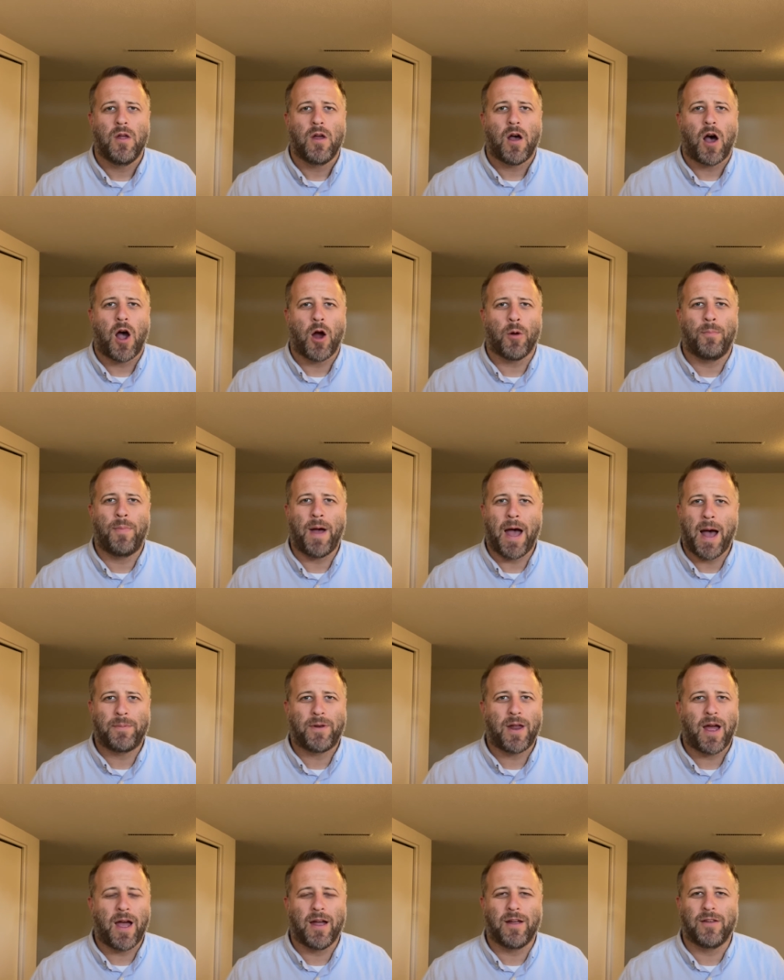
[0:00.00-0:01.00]
are
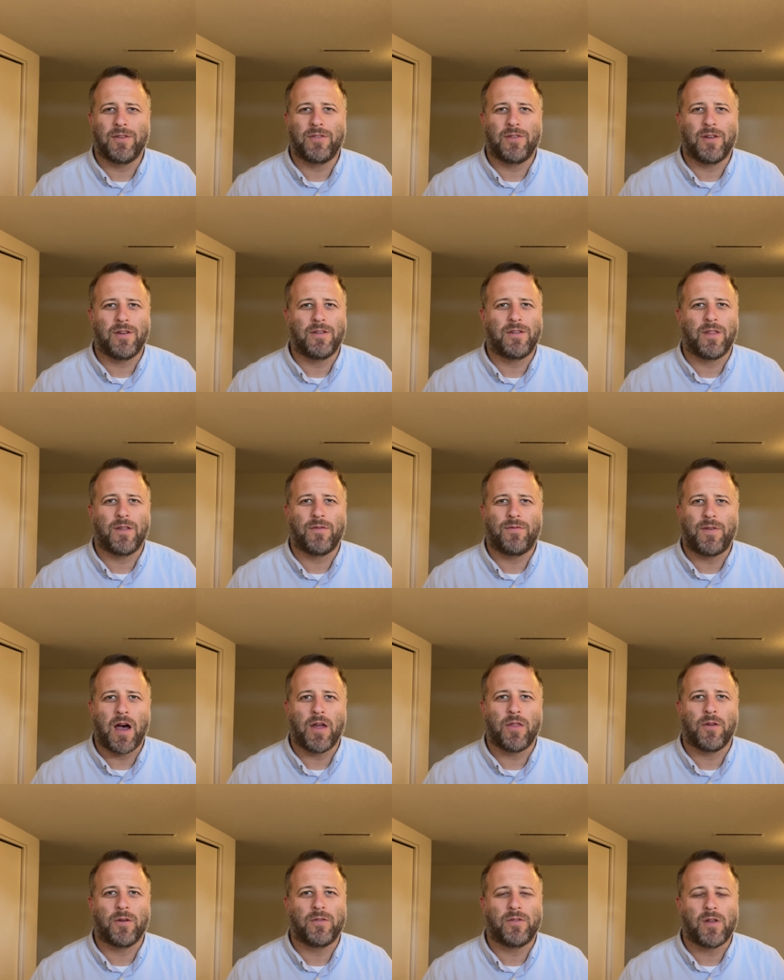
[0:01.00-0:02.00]
baptized into the
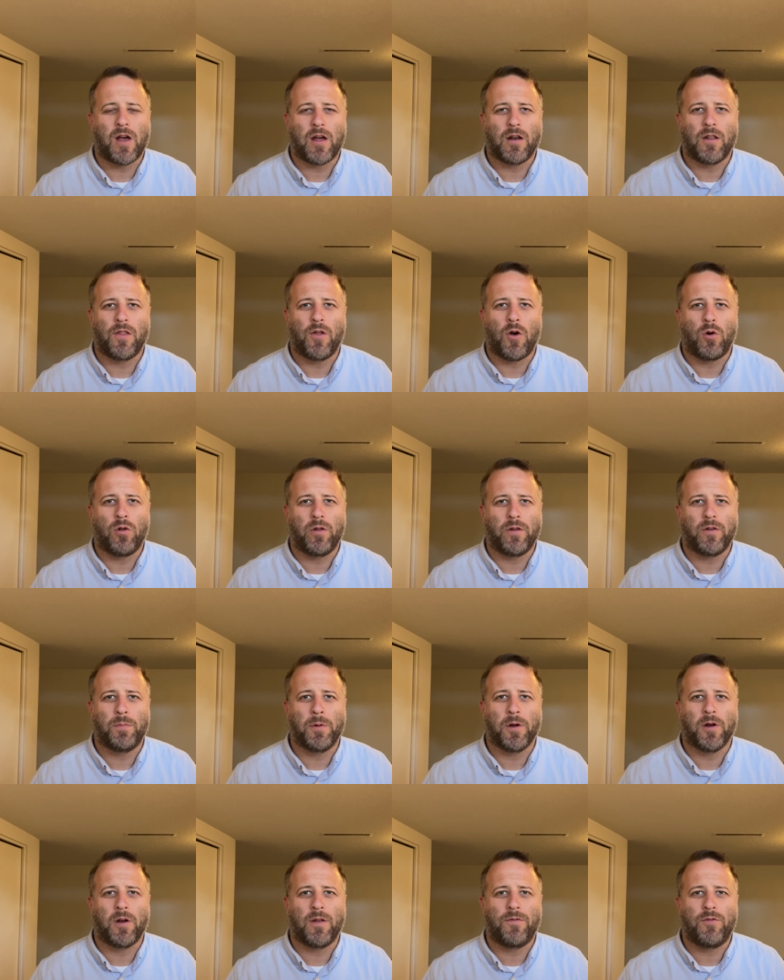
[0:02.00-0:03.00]
Father, Son, and the Holy
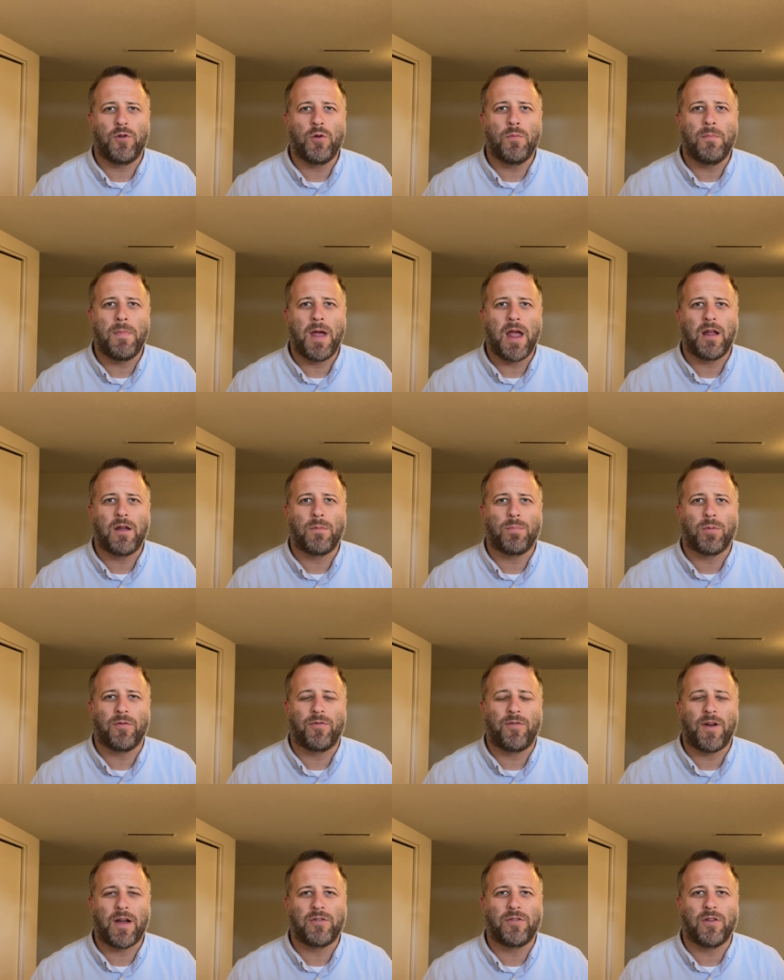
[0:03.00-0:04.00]
Spirit, if you make
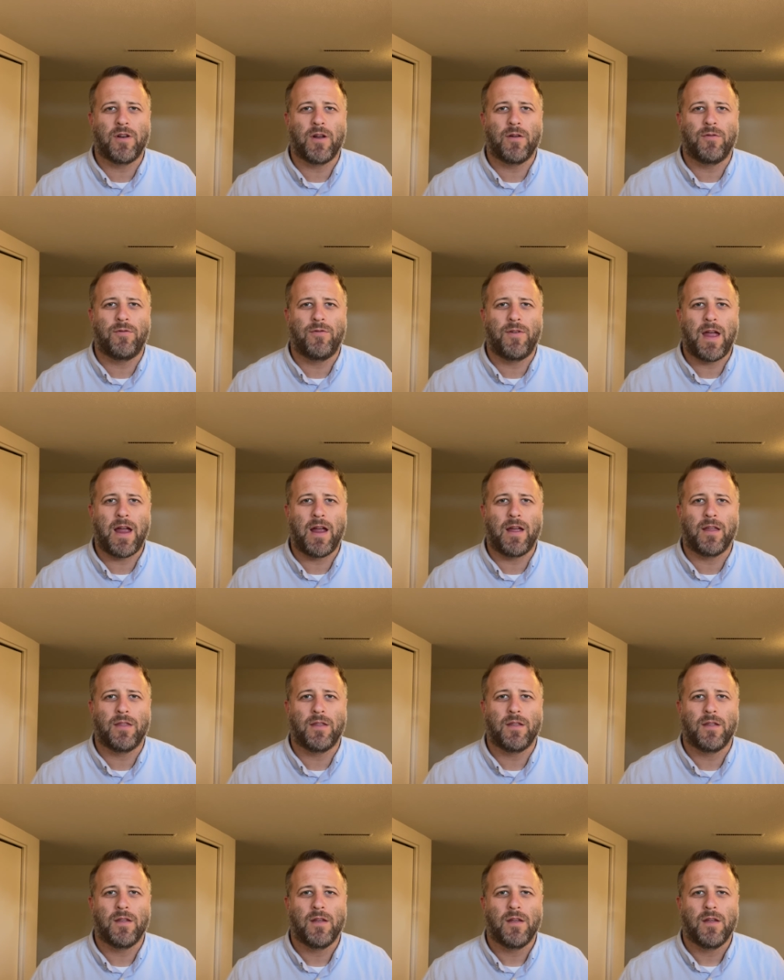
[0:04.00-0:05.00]
profession of faith
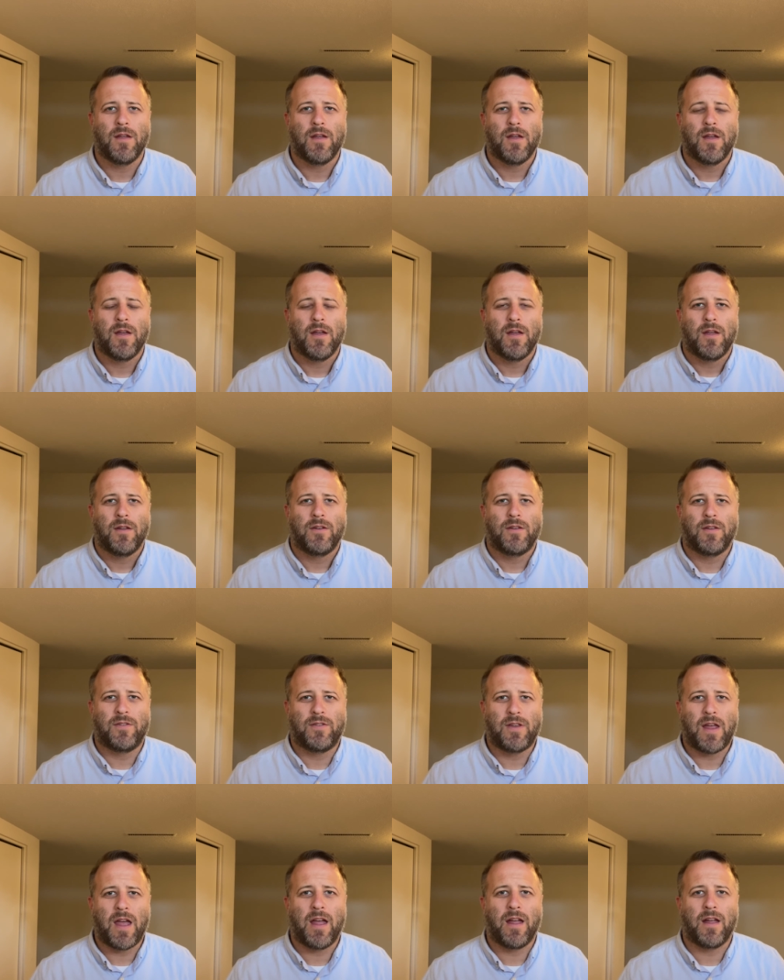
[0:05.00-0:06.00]
to
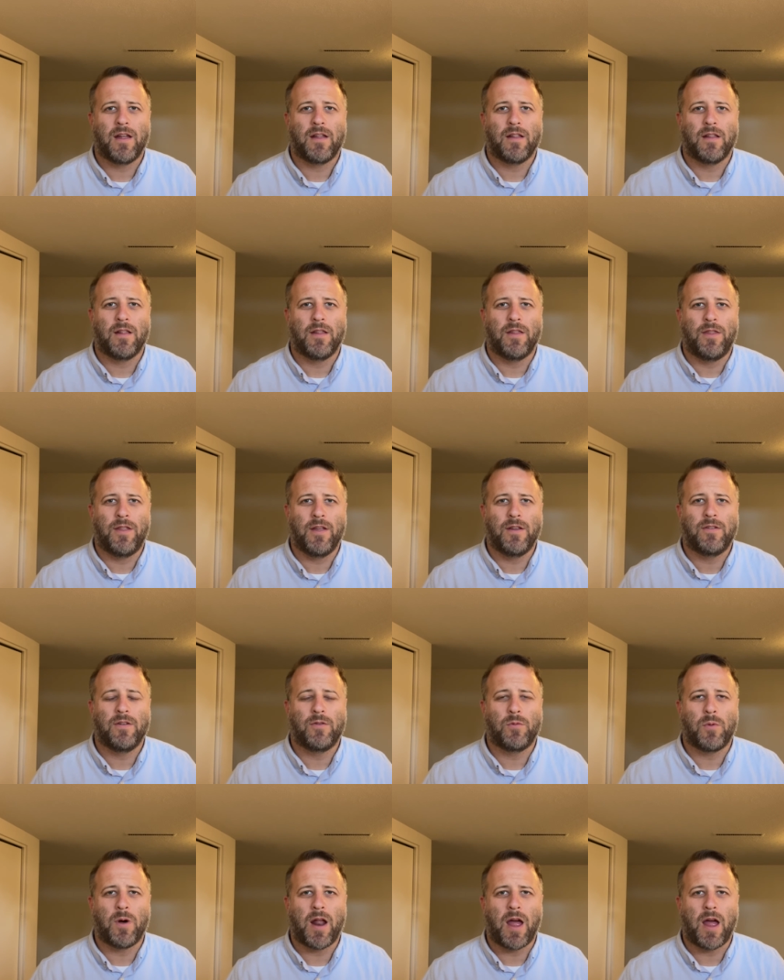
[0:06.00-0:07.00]
say, this is what